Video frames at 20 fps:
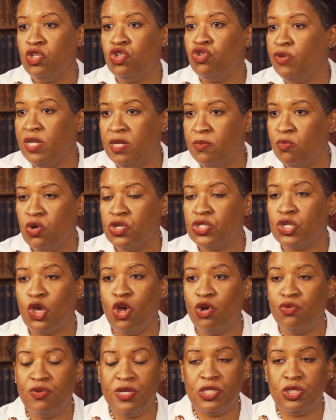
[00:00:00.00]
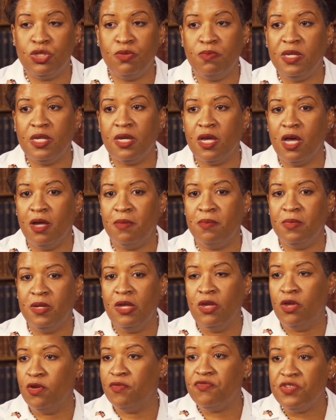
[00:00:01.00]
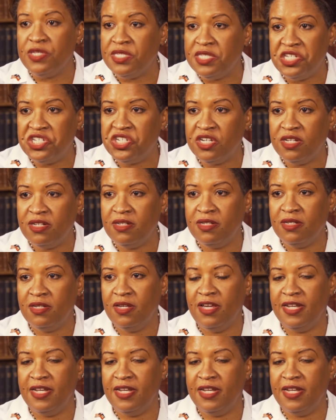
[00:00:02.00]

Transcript: dream was always to become a physician,